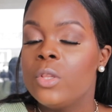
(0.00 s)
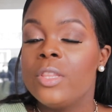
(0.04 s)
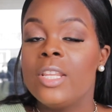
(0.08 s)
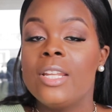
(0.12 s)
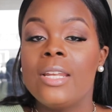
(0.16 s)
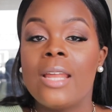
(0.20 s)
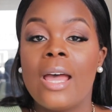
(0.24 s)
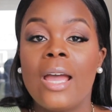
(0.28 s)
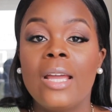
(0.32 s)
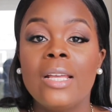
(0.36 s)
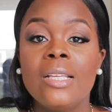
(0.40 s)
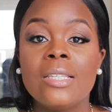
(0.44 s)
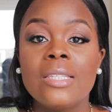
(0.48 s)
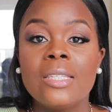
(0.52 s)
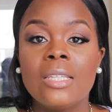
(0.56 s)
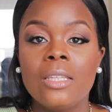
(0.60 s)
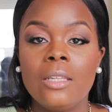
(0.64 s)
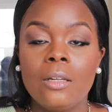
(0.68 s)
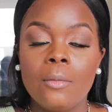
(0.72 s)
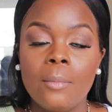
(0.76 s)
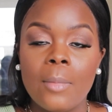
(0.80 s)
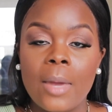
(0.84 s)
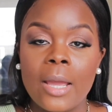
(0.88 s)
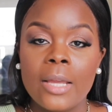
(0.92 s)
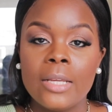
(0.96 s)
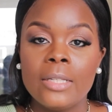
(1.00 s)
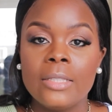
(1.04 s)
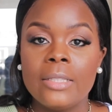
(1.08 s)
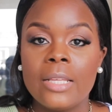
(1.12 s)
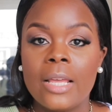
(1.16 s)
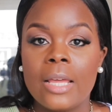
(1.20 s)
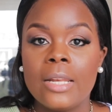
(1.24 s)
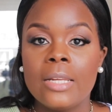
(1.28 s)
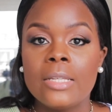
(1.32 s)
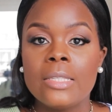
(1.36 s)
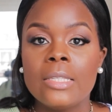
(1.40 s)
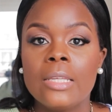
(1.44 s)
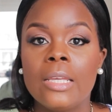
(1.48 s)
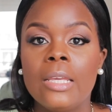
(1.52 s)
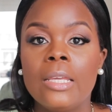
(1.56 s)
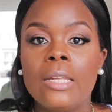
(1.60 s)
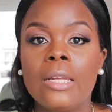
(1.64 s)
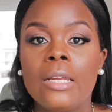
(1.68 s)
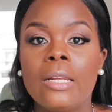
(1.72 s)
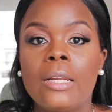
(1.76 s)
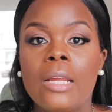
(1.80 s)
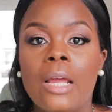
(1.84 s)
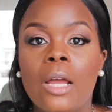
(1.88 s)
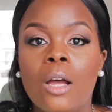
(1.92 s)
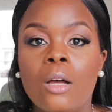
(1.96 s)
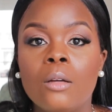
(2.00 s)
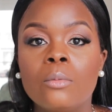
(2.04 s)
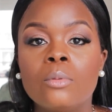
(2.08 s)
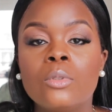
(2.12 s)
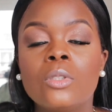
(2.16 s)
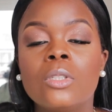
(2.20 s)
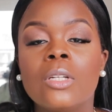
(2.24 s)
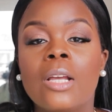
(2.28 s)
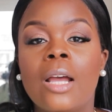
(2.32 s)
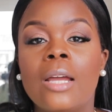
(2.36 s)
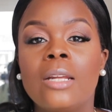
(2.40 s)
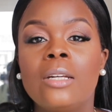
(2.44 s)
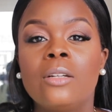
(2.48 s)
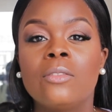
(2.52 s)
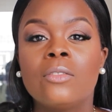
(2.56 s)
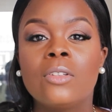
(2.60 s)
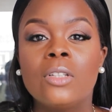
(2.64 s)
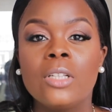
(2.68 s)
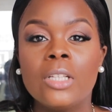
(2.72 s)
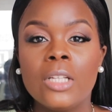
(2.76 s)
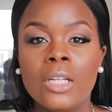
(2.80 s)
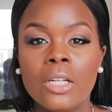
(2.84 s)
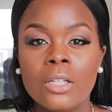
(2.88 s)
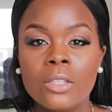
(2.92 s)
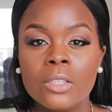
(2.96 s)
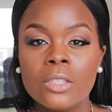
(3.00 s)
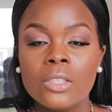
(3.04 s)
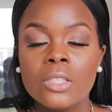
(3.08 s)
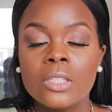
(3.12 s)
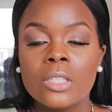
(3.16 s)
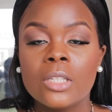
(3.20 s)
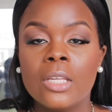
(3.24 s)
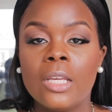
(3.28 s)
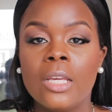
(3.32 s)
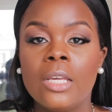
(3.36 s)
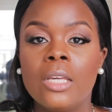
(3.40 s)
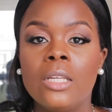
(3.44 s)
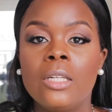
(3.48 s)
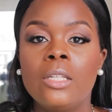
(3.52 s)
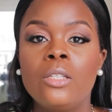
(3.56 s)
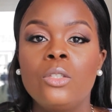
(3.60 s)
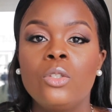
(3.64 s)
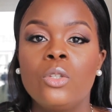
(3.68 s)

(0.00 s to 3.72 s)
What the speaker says: The niacinamide that is in it helps to kind of clear the skin.